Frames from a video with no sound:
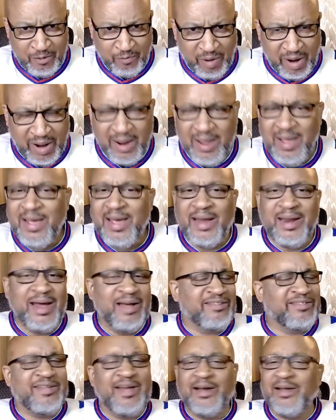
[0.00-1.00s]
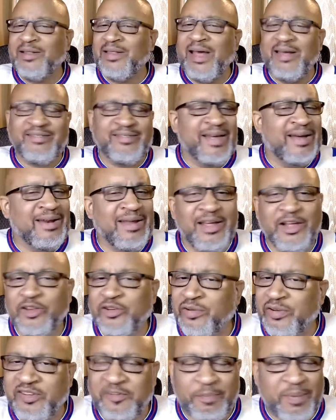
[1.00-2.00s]
Right. And that's that
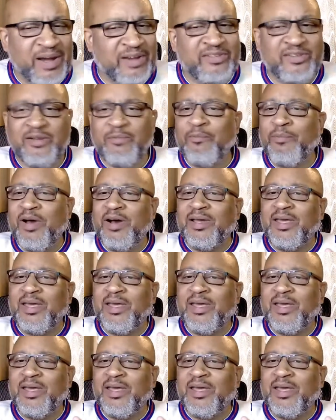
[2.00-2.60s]
introspection.